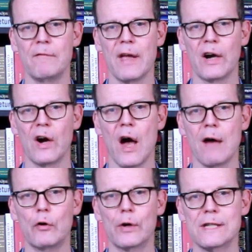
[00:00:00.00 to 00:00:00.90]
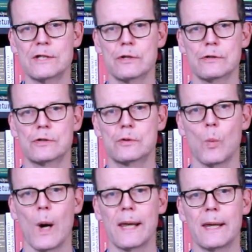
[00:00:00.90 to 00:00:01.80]
There are other reasons
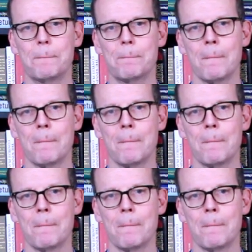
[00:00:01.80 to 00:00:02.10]
why